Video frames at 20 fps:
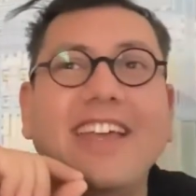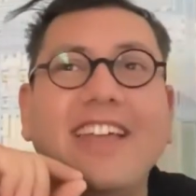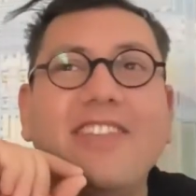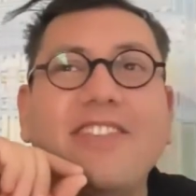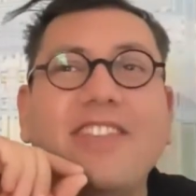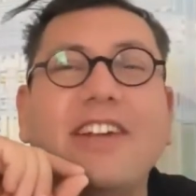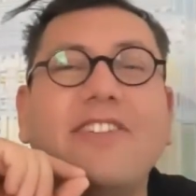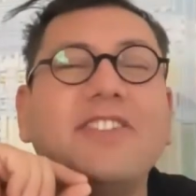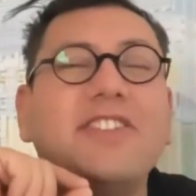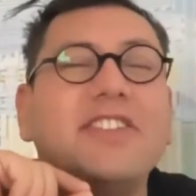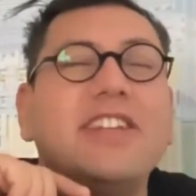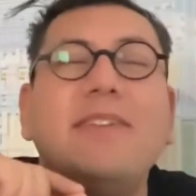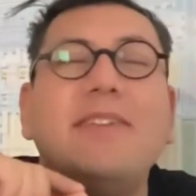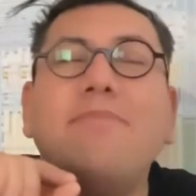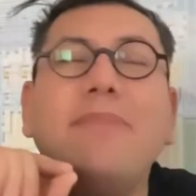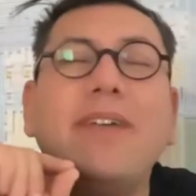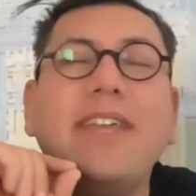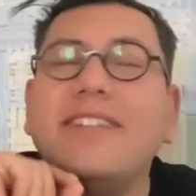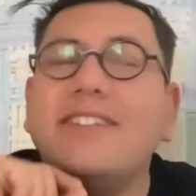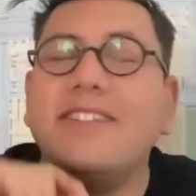there was an
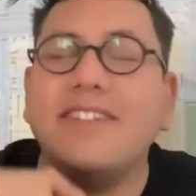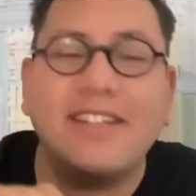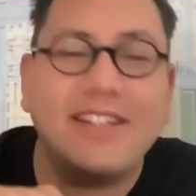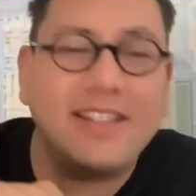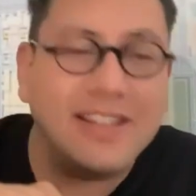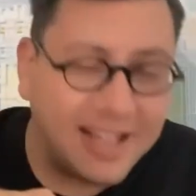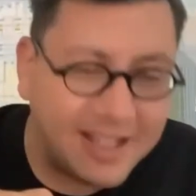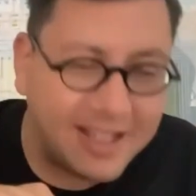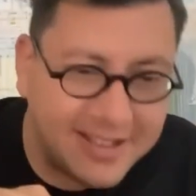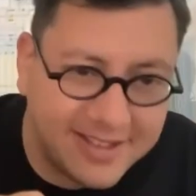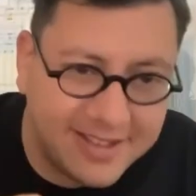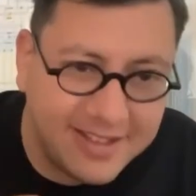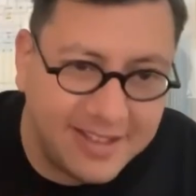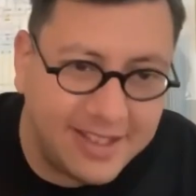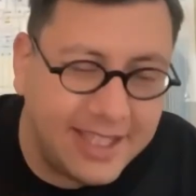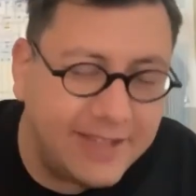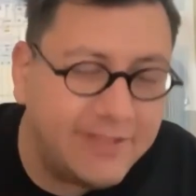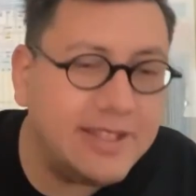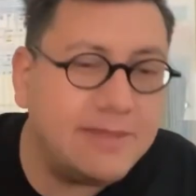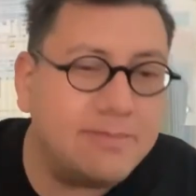amazing class
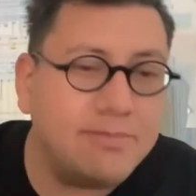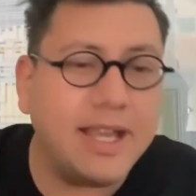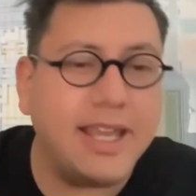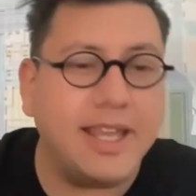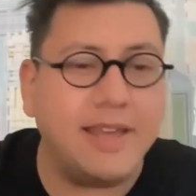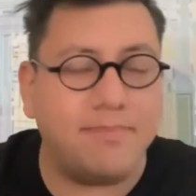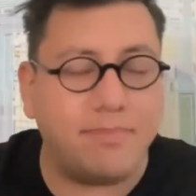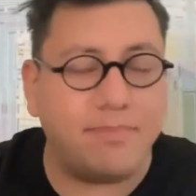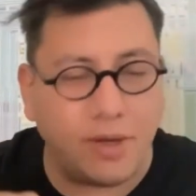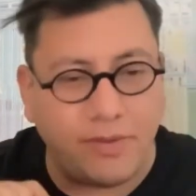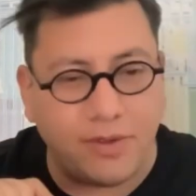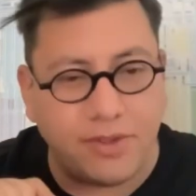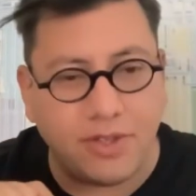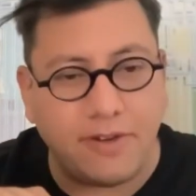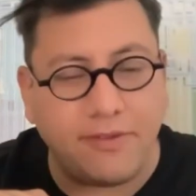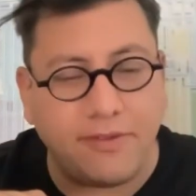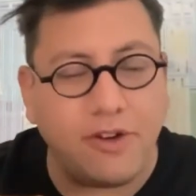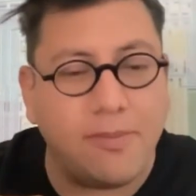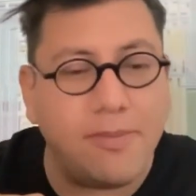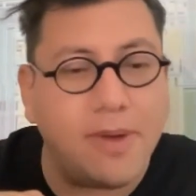given by a
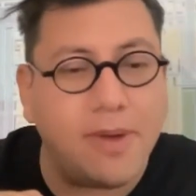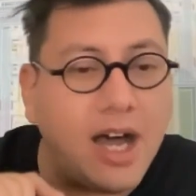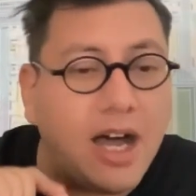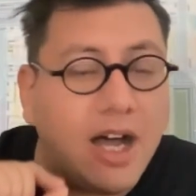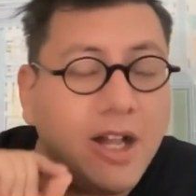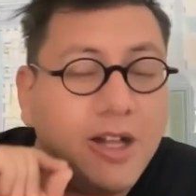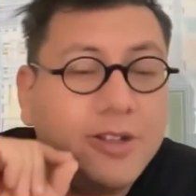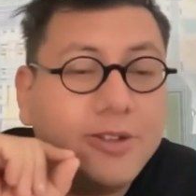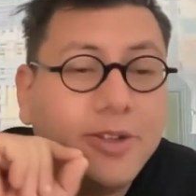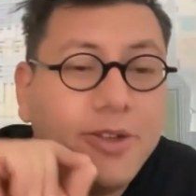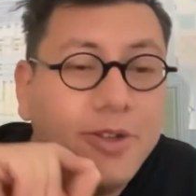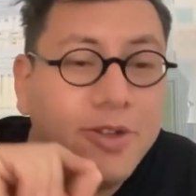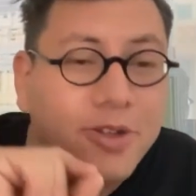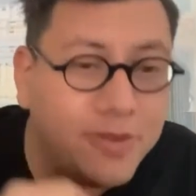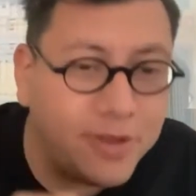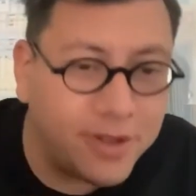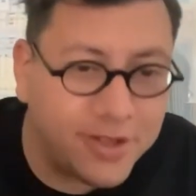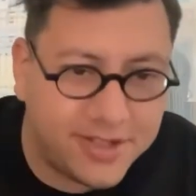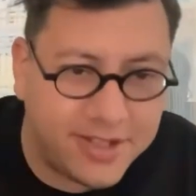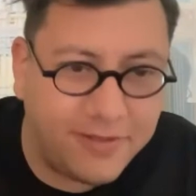professor from Aalto
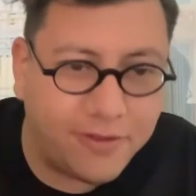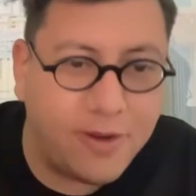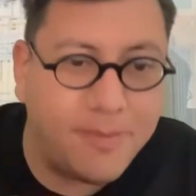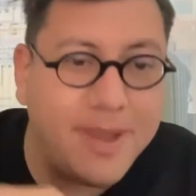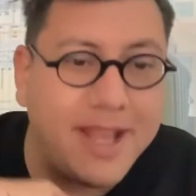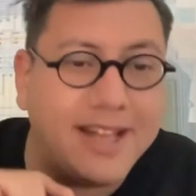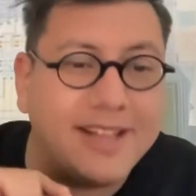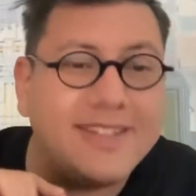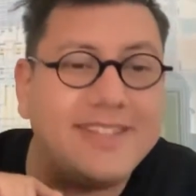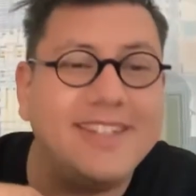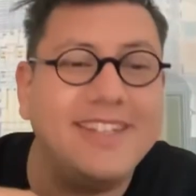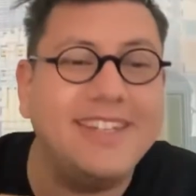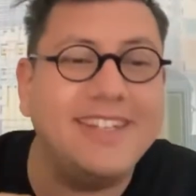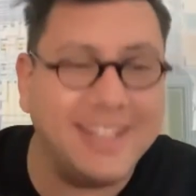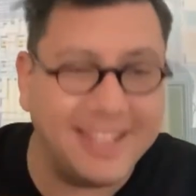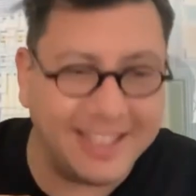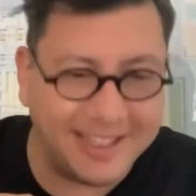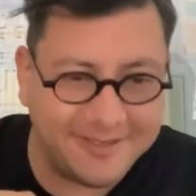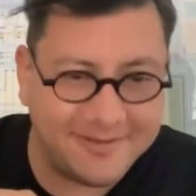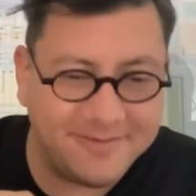University from
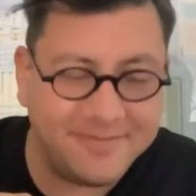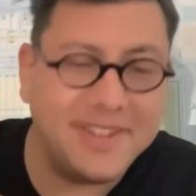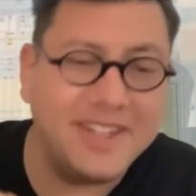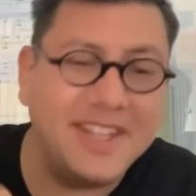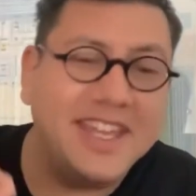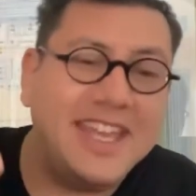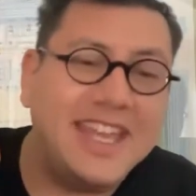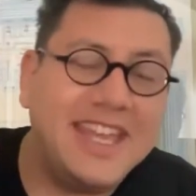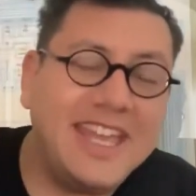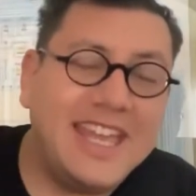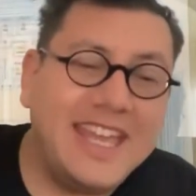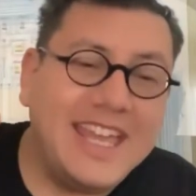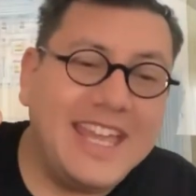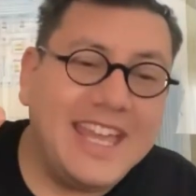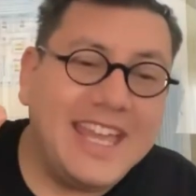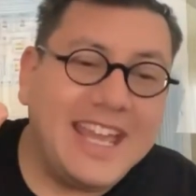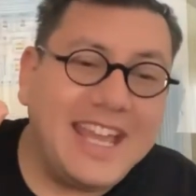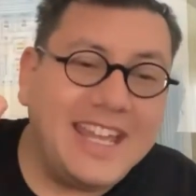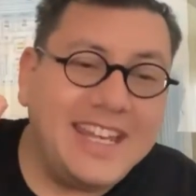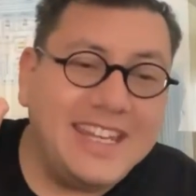Helsinki.
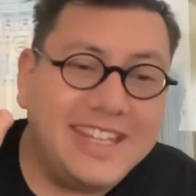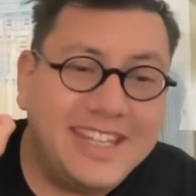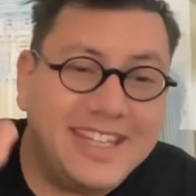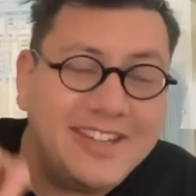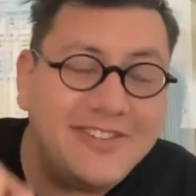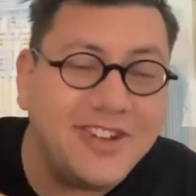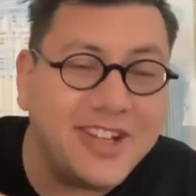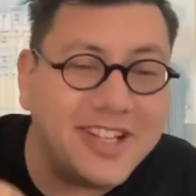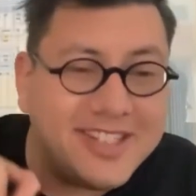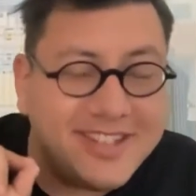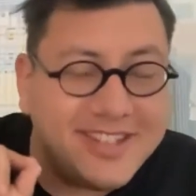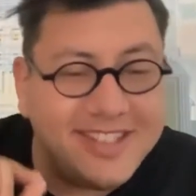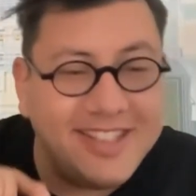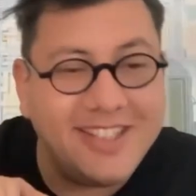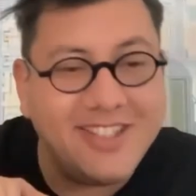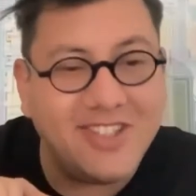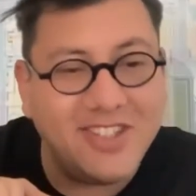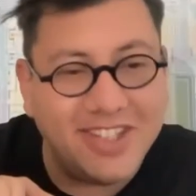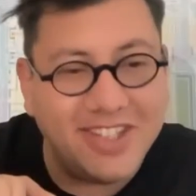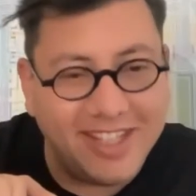And he was
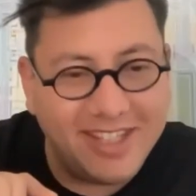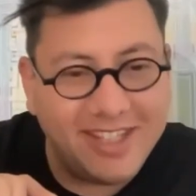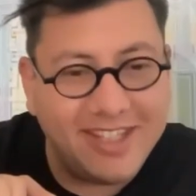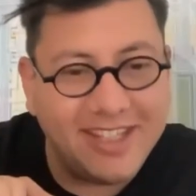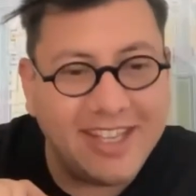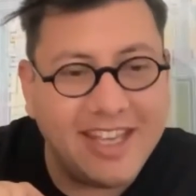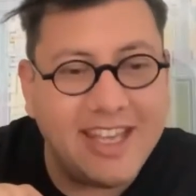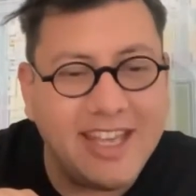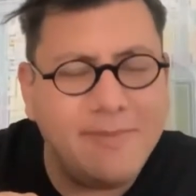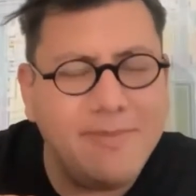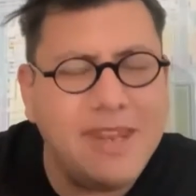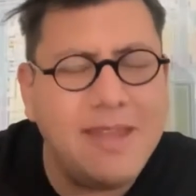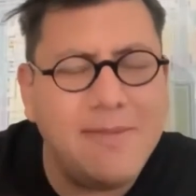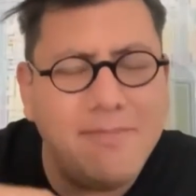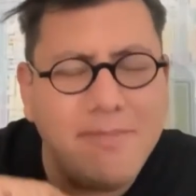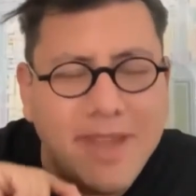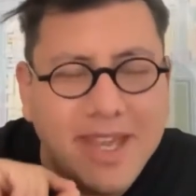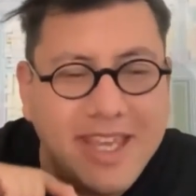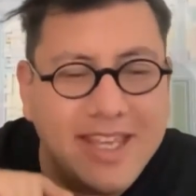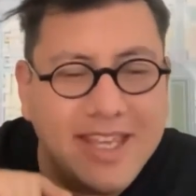teaching an
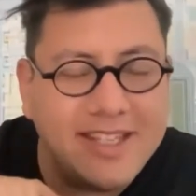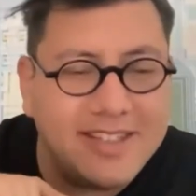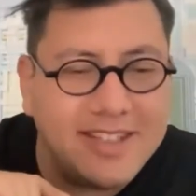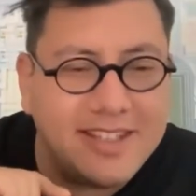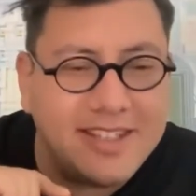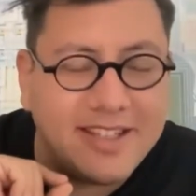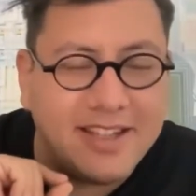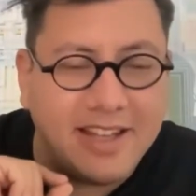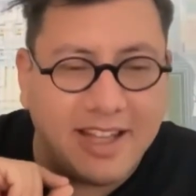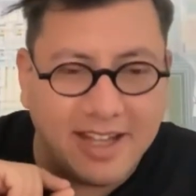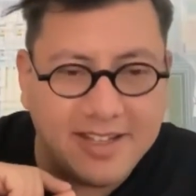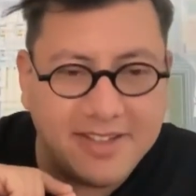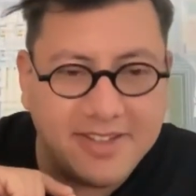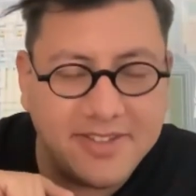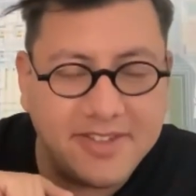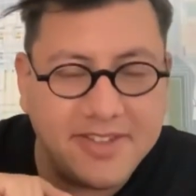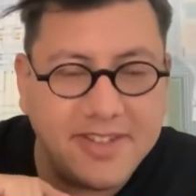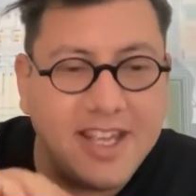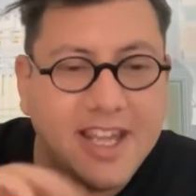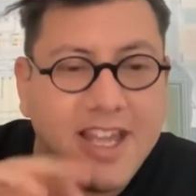amazing
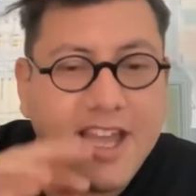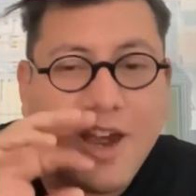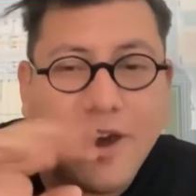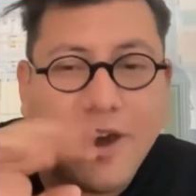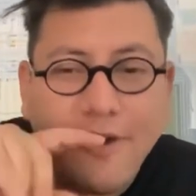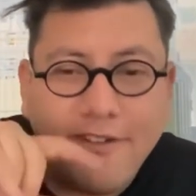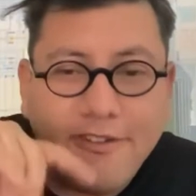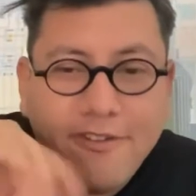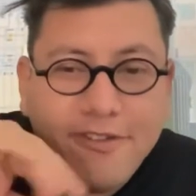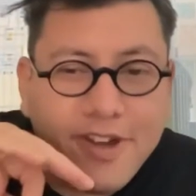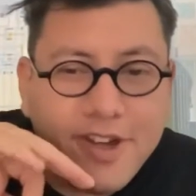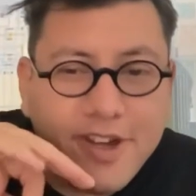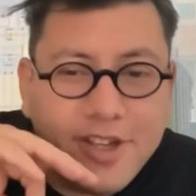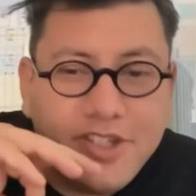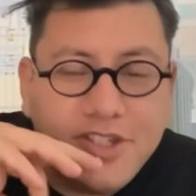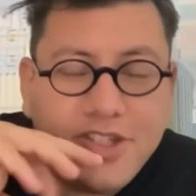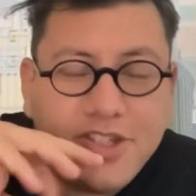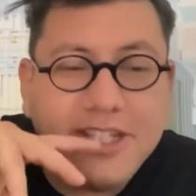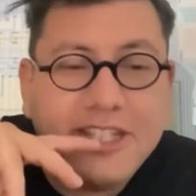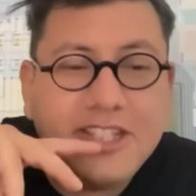class of
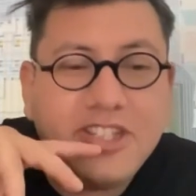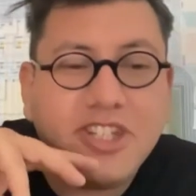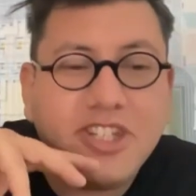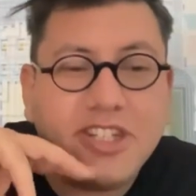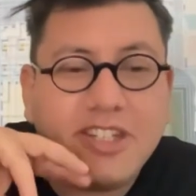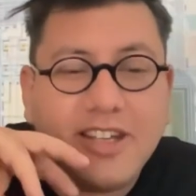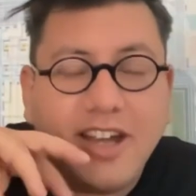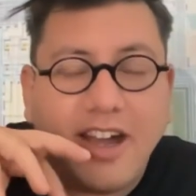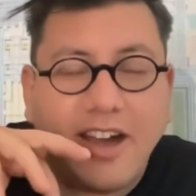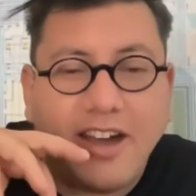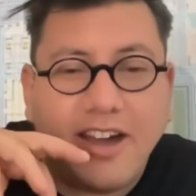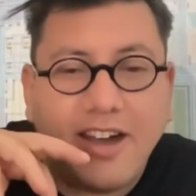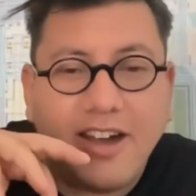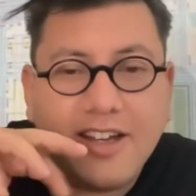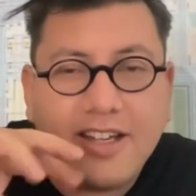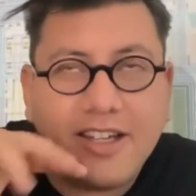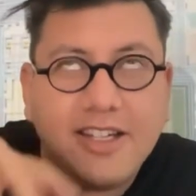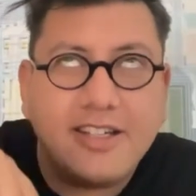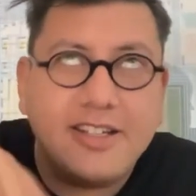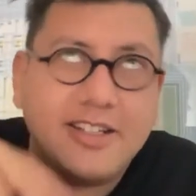teaching the
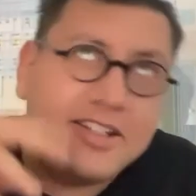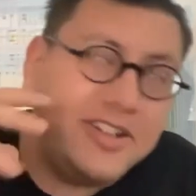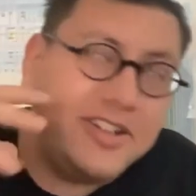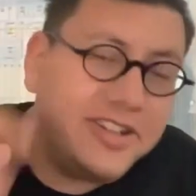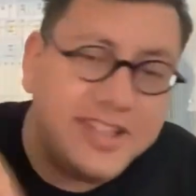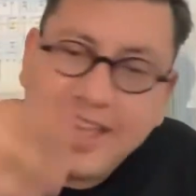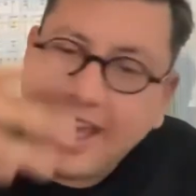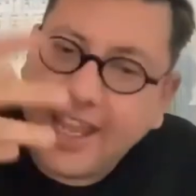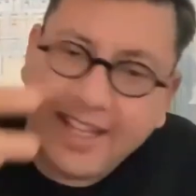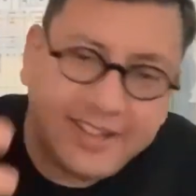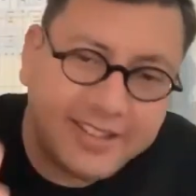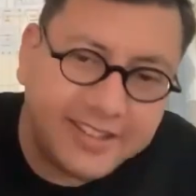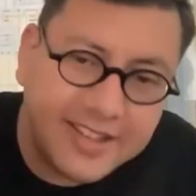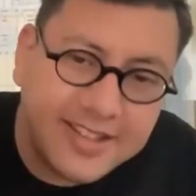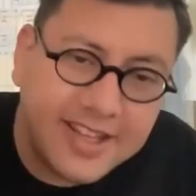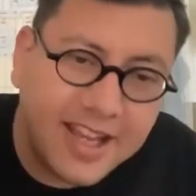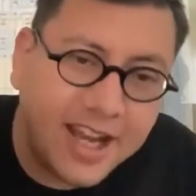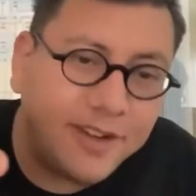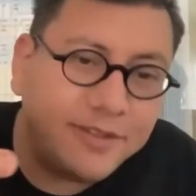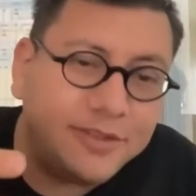
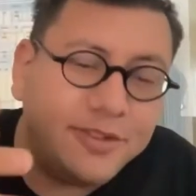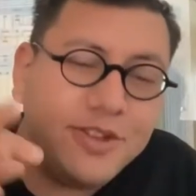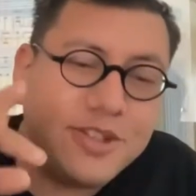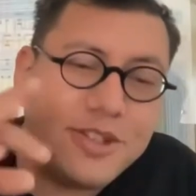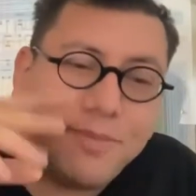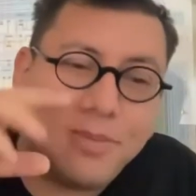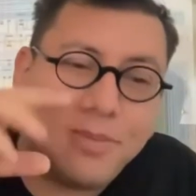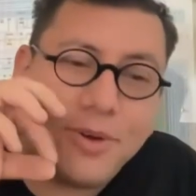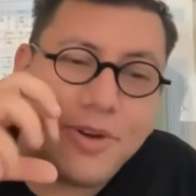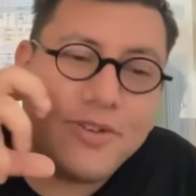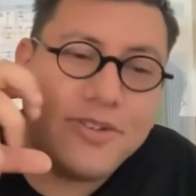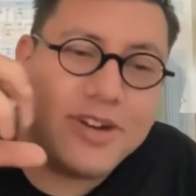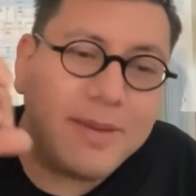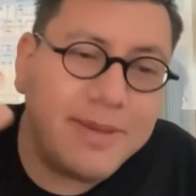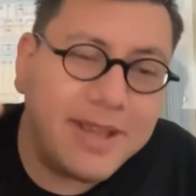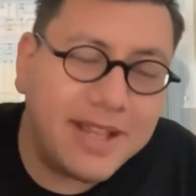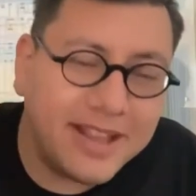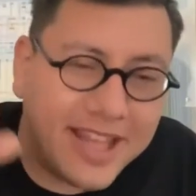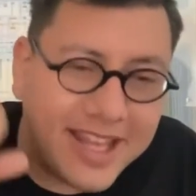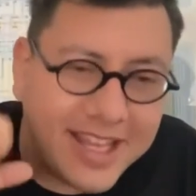creators how to use
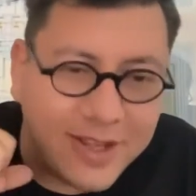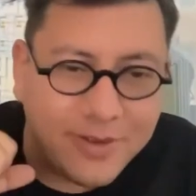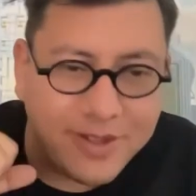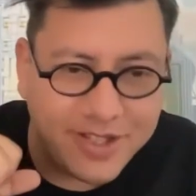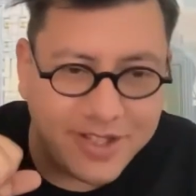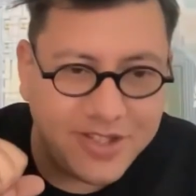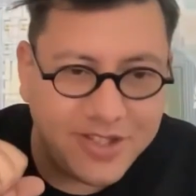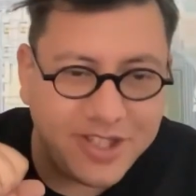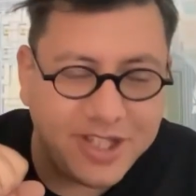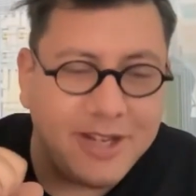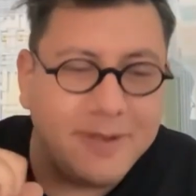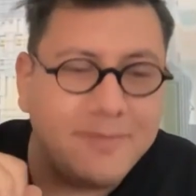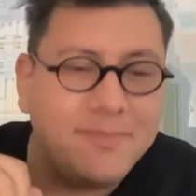programming language.